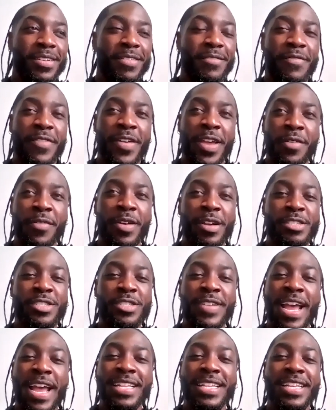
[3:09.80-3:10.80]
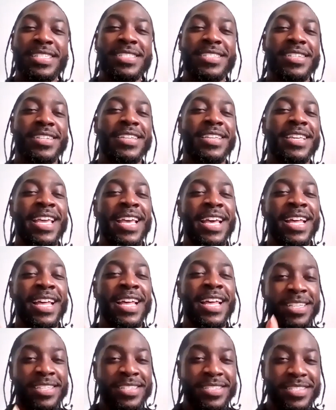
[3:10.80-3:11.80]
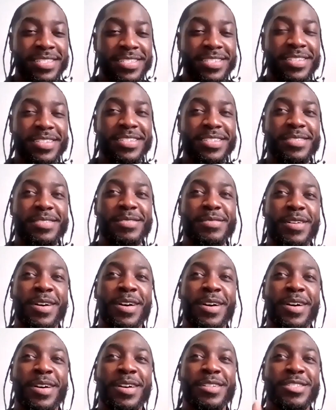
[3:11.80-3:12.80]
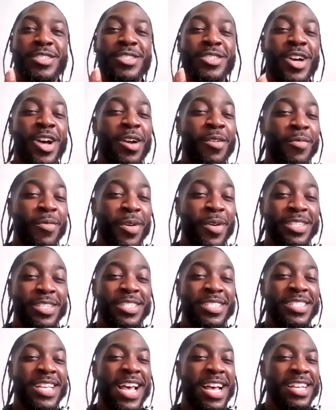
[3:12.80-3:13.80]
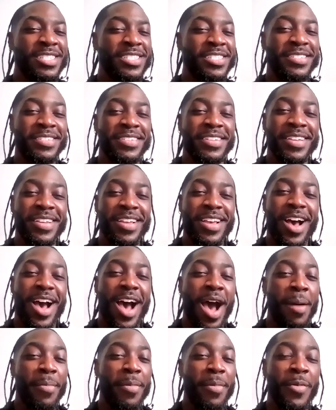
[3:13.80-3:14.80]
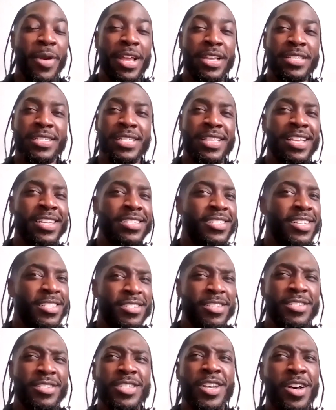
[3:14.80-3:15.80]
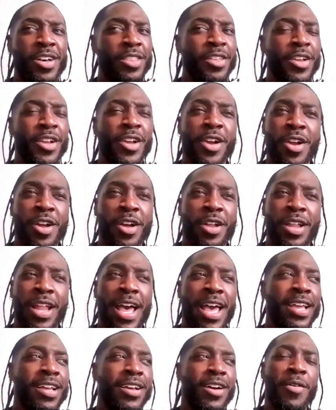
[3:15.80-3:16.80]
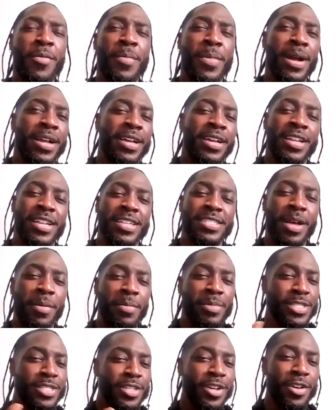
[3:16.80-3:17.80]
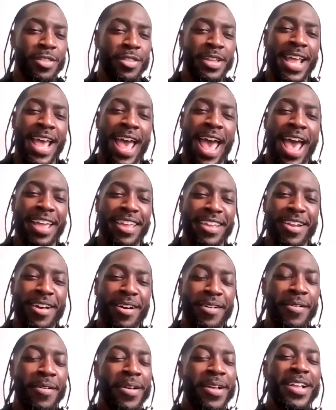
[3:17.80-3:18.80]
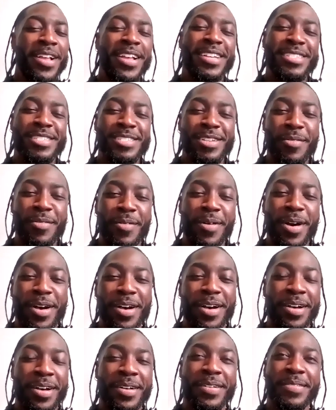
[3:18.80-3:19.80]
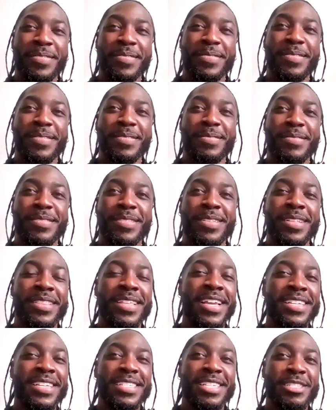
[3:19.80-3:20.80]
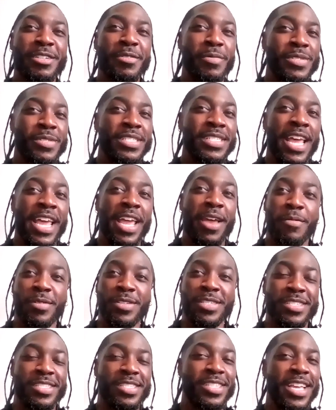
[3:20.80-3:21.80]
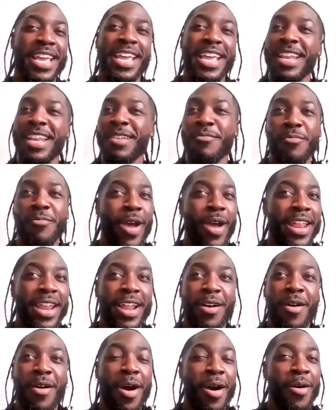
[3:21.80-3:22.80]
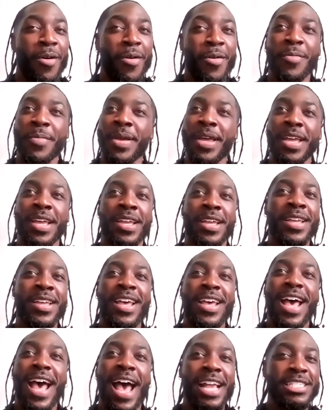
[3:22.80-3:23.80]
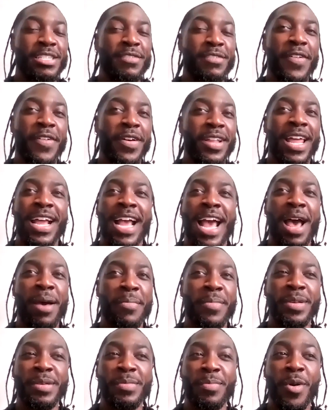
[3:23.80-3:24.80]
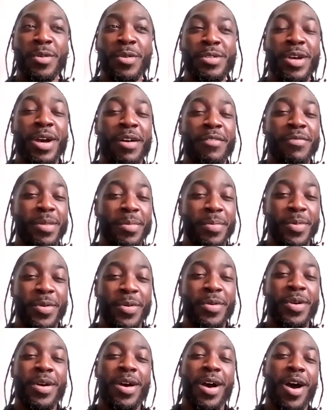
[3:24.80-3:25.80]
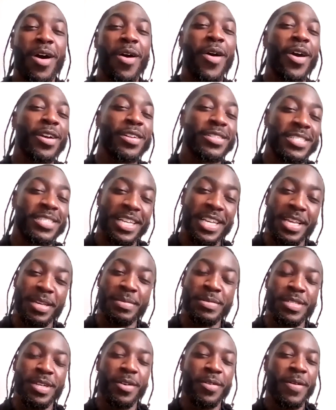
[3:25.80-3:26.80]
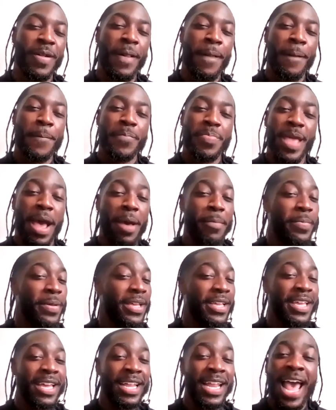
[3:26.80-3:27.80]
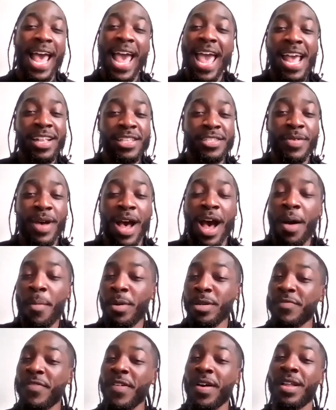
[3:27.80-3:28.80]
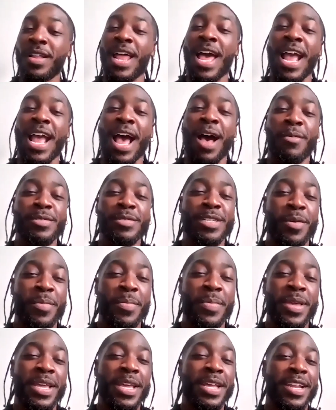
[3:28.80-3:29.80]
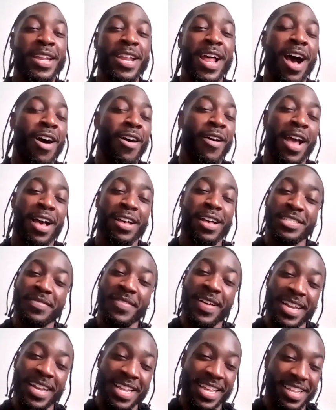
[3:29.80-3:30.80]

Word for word: very attracted to Kelly's genre and just how she operates. And then she's a Southern girl. Like, oh my goodness, I'm a Southern guy, you know? So the things that she was saying were just hitting right on home. And I just felt like I'd be more comfortable on her team. So I picked Kelly. I had to. I almost felt like I was going to be in a doghouse if I